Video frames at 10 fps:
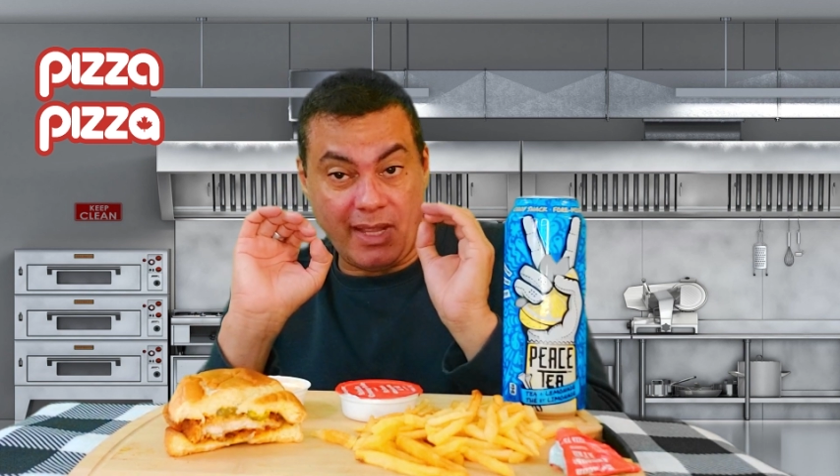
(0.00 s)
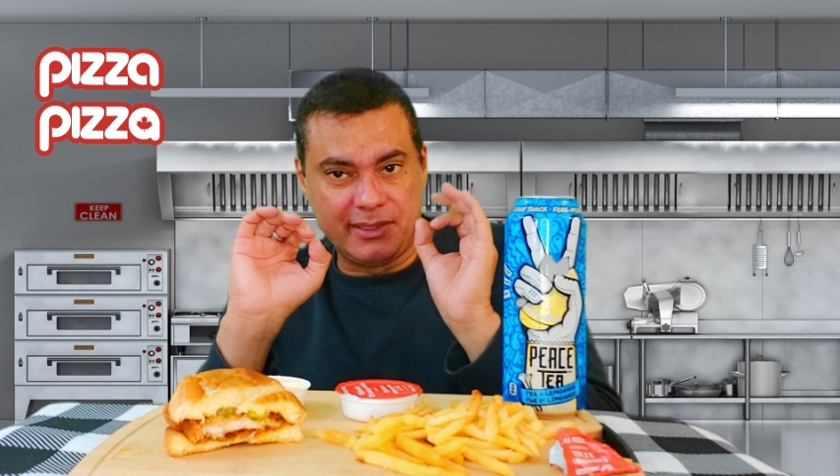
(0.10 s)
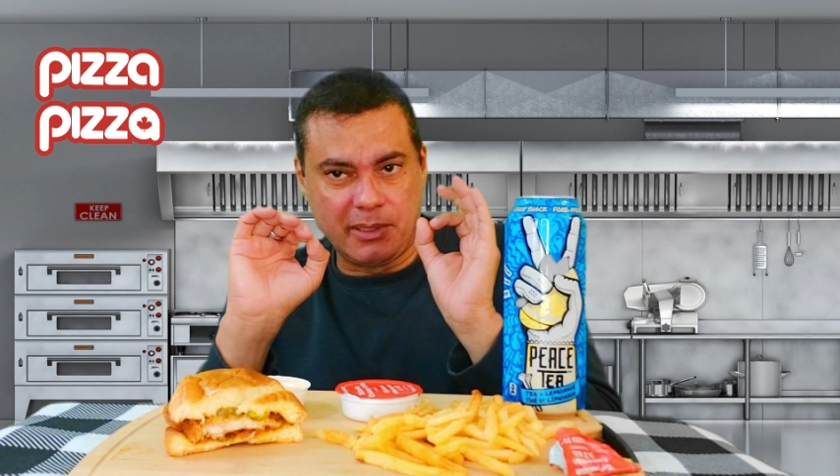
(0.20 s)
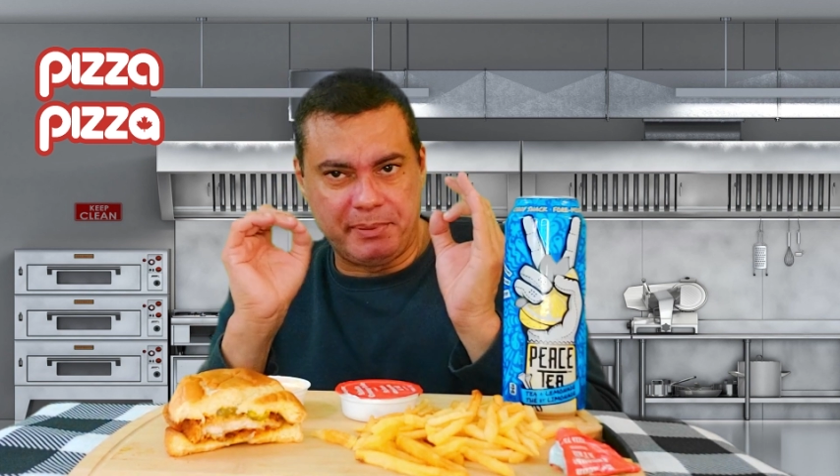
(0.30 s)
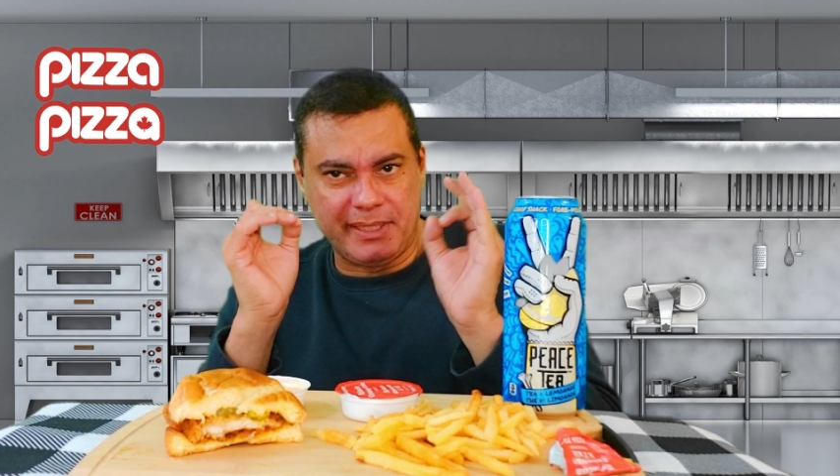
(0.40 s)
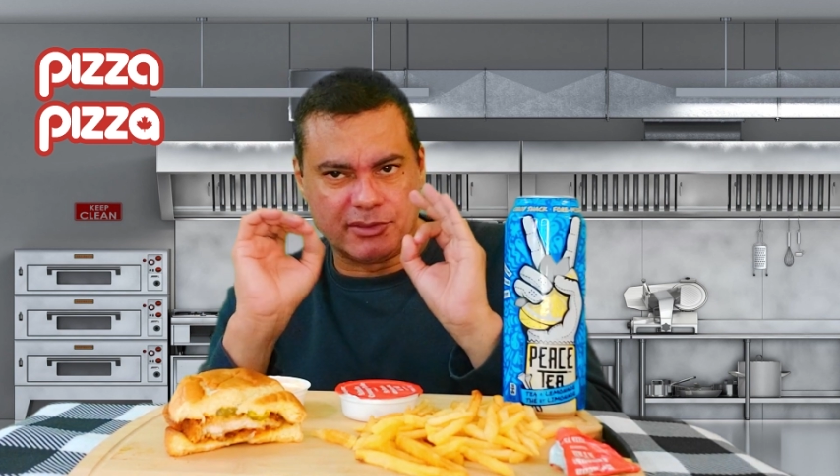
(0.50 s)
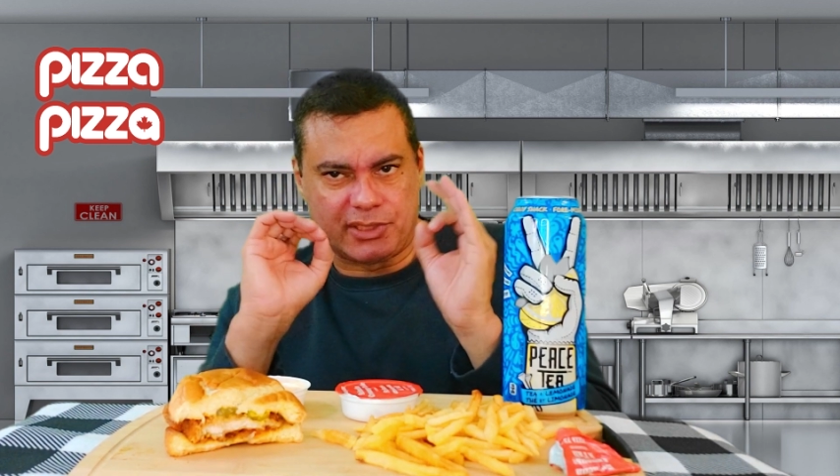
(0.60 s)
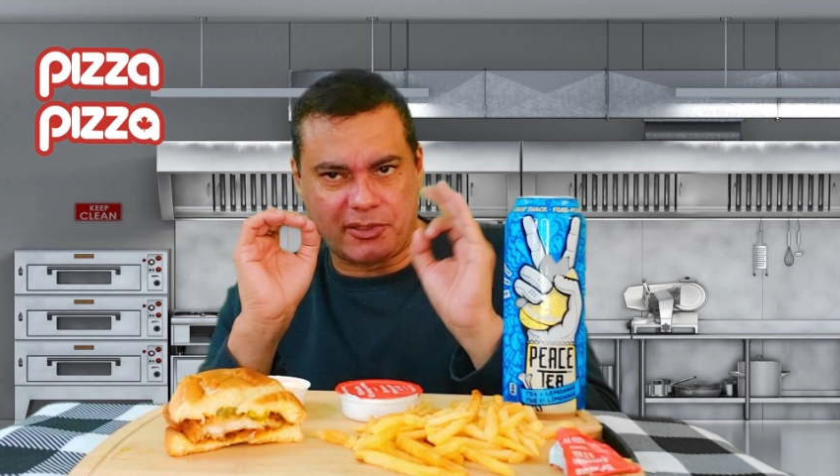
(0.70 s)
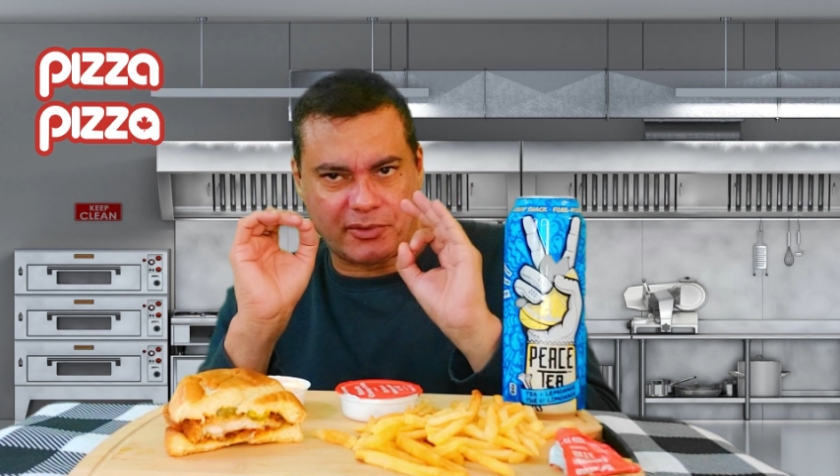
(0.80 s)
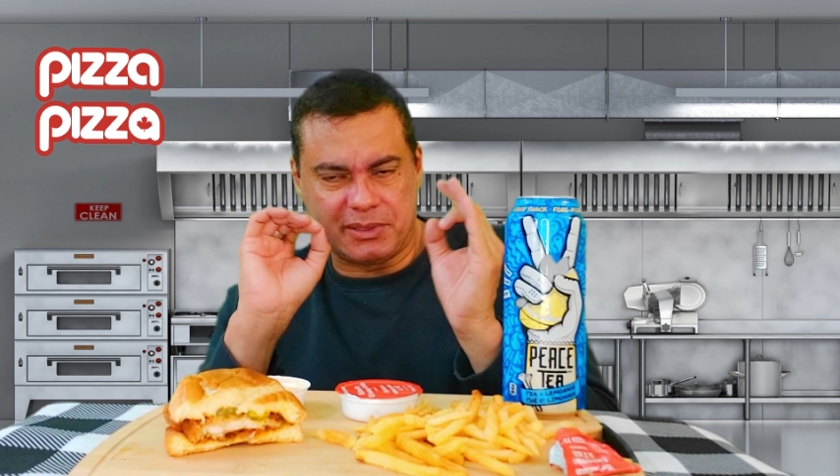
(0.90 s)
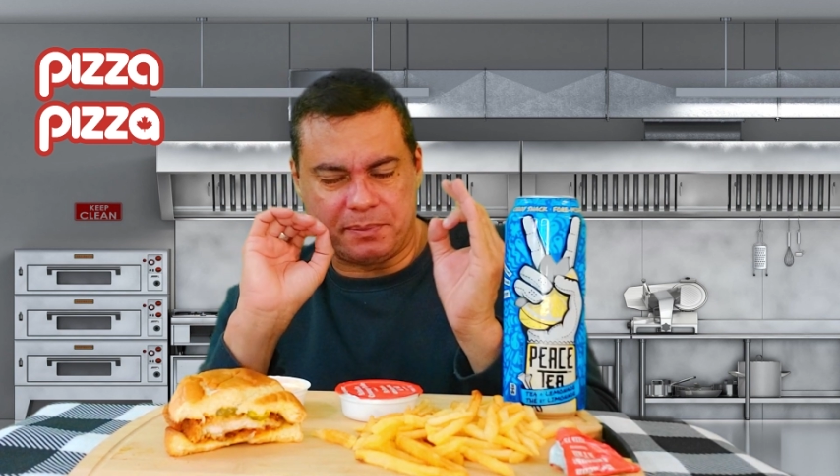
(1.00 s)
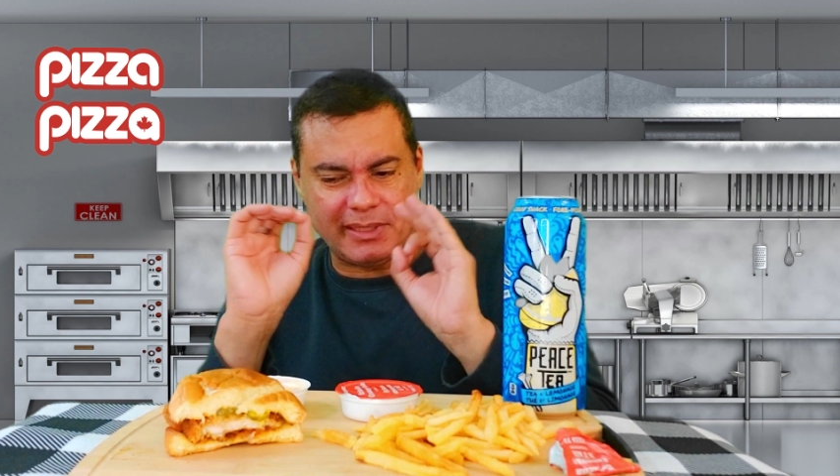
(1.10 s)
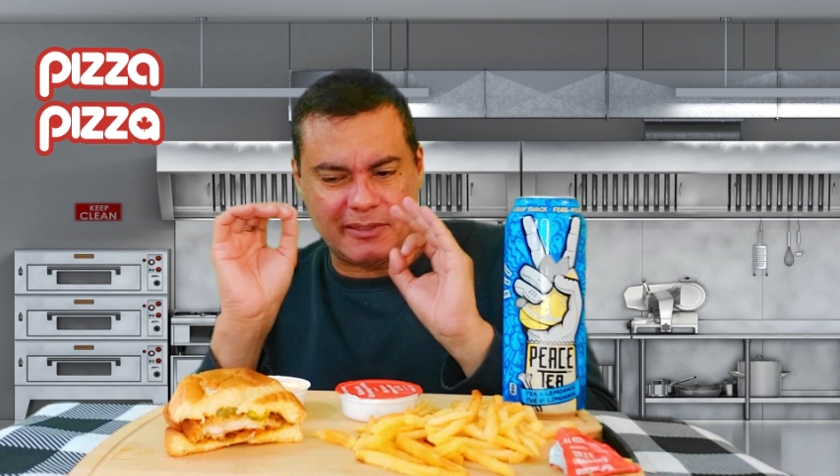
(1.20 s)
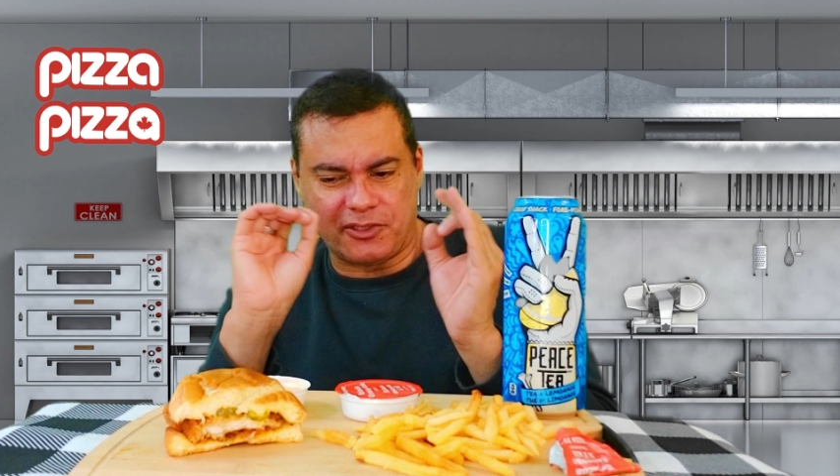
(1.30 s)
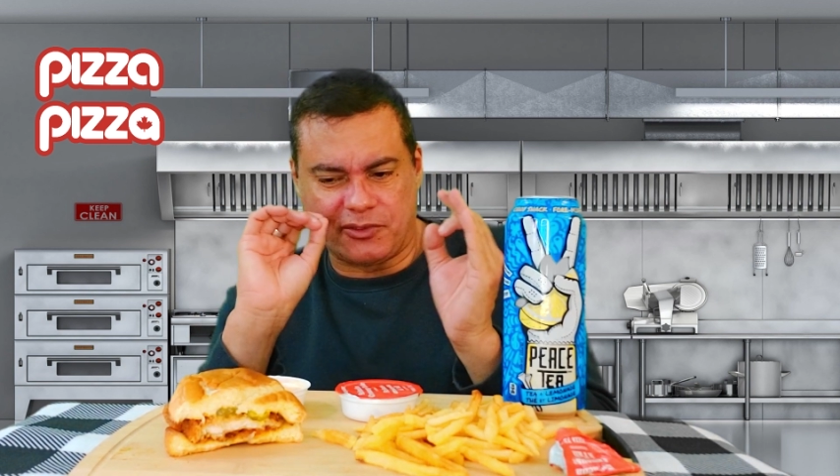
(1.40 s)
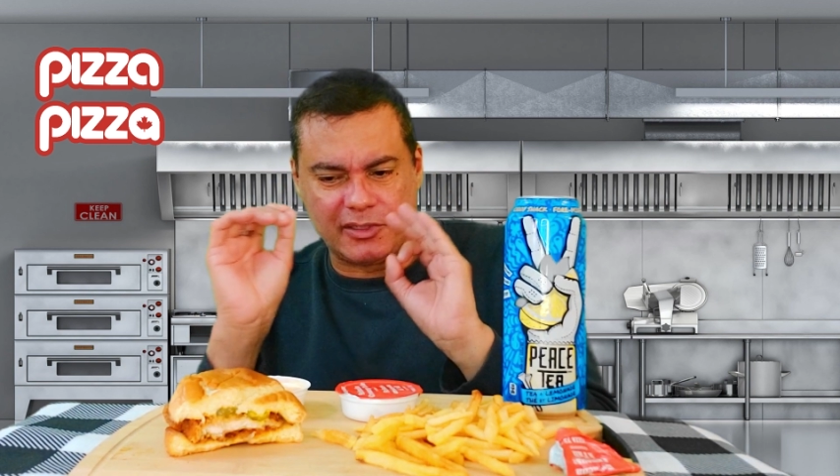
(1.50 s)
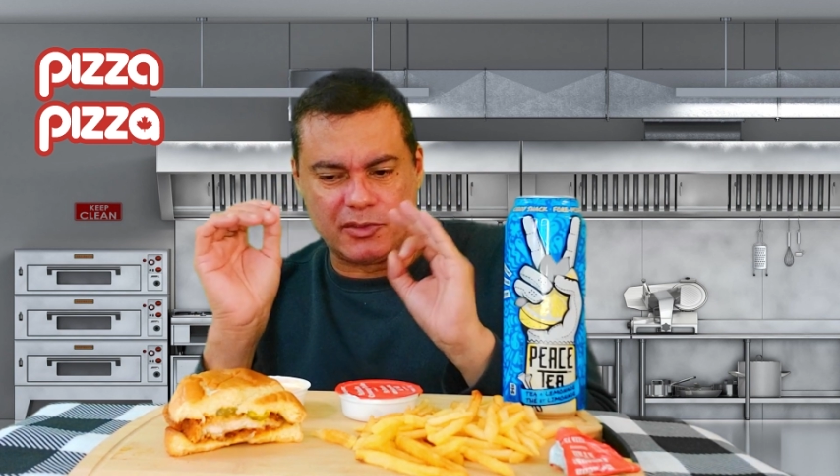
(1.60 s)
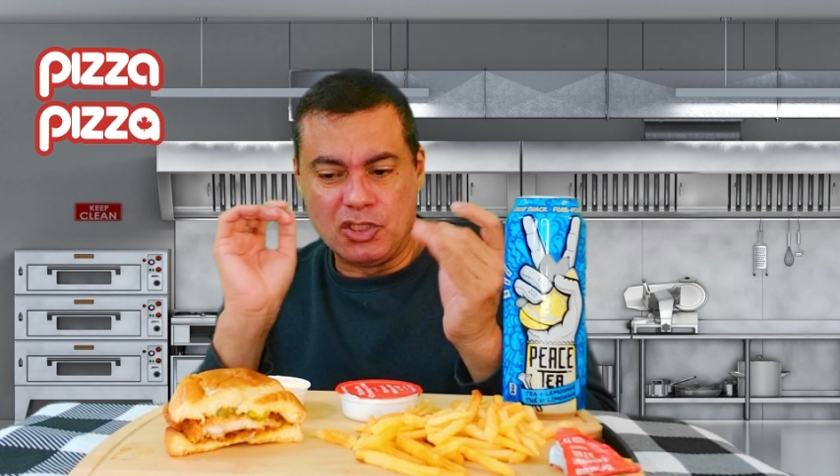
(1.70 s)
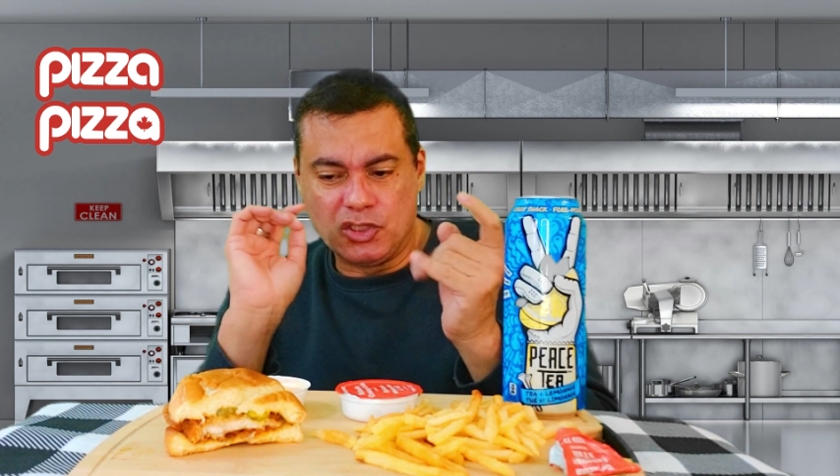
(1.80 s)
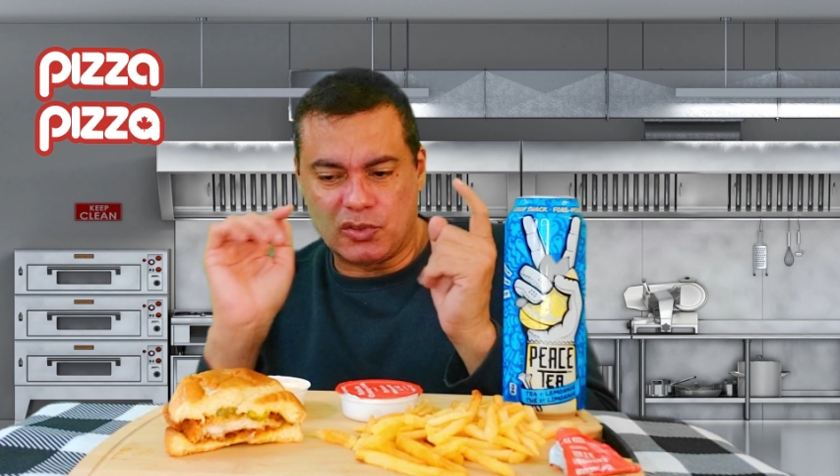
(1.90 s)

And the pickles are crispy, are very good.